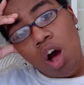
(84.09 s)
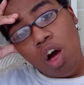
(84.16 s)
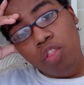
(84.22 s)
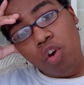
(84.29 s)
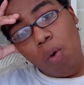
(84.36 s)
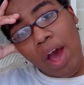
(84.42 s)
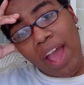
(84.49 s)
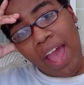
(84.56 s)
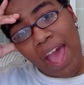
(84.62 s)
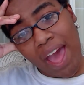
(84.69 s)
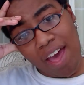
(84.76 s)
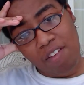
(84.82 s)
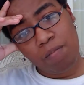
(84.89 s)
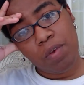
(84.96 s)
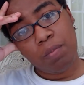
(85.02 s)
Although I
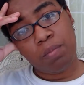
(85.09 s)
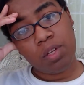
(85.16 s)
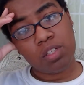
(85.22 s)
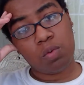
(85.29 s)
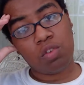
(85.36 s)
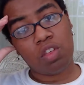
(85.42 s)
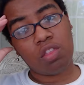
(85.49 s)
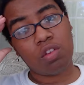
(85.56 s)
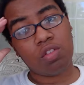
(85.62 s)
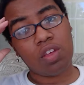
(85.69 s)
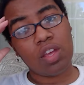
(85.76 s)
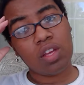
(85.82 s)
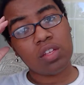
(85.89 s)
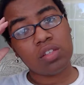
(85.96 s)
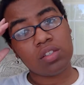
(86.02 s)
have been busy with other
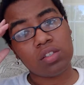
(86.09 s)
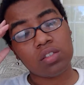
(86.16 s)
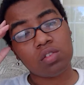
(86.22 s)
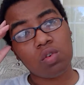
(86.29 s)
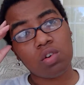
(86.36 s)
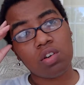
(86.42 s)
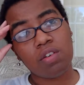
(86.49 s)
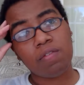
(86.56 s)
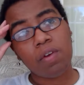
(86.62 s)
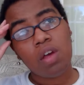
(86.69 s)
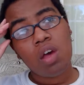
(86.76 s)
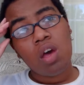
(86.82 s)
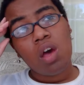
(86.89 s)
things, sort of